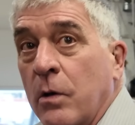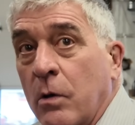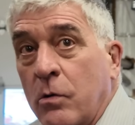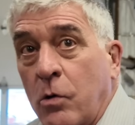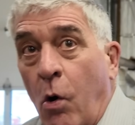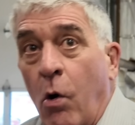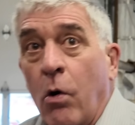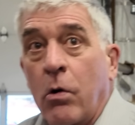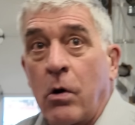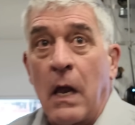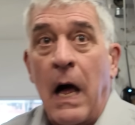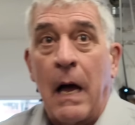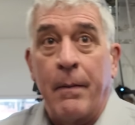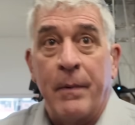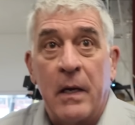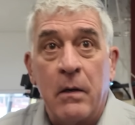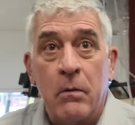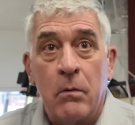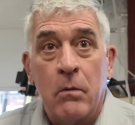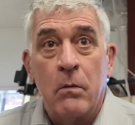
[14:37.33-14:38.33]
could replace
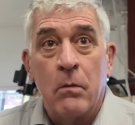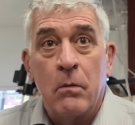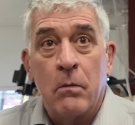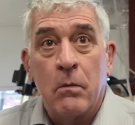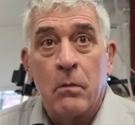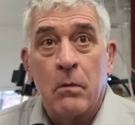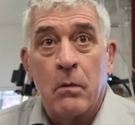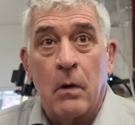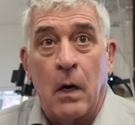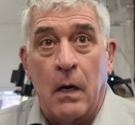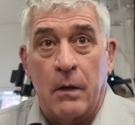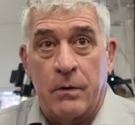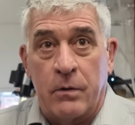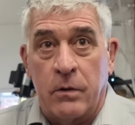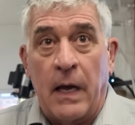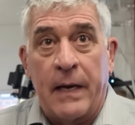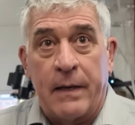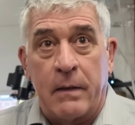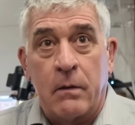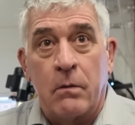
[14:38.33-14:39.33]
your gas boiler.
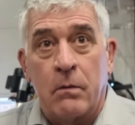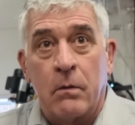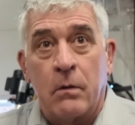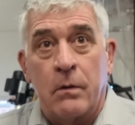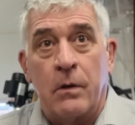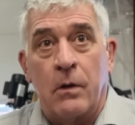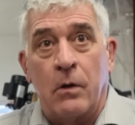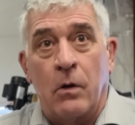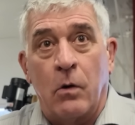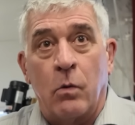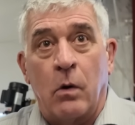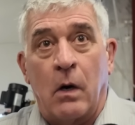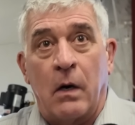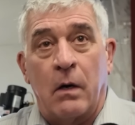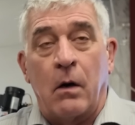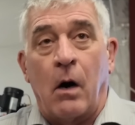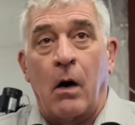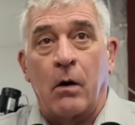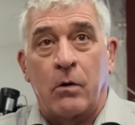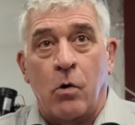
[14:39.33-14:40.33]
The versatility of
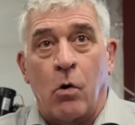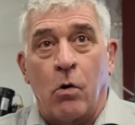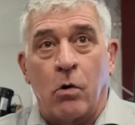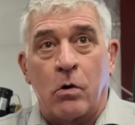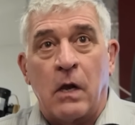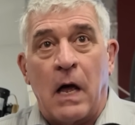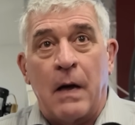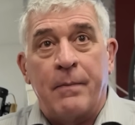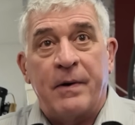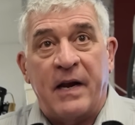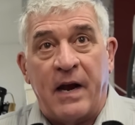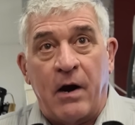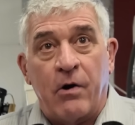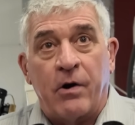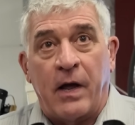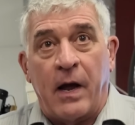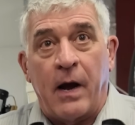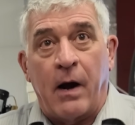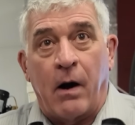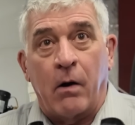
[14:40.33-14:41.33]
heat pumps and cascading
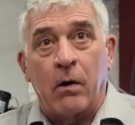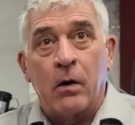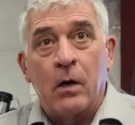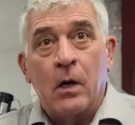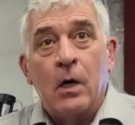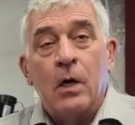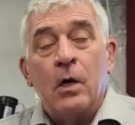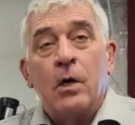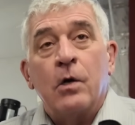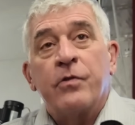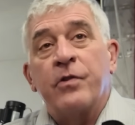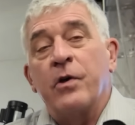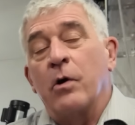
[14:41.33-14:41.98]
heat pump systems